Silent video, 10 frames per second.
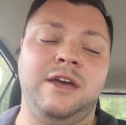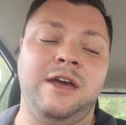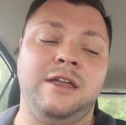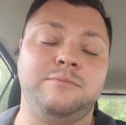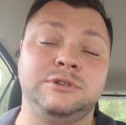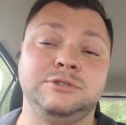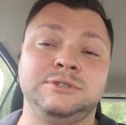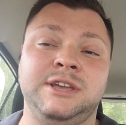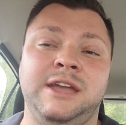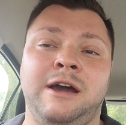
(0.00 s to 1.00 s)
And Bristol
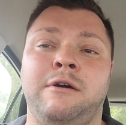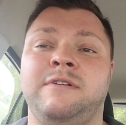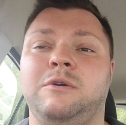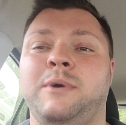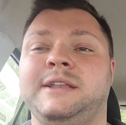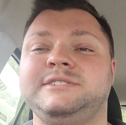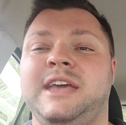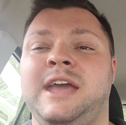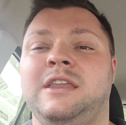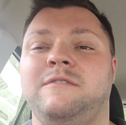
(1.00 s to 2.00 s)
City, however, went
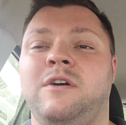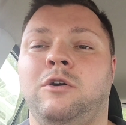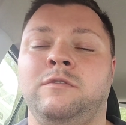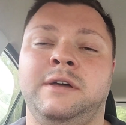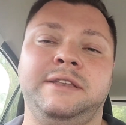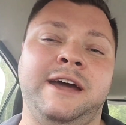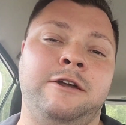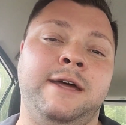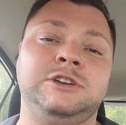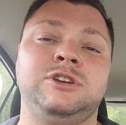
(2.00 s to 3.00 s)
in the other
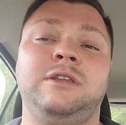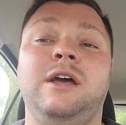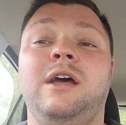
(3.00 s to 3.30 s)
direction,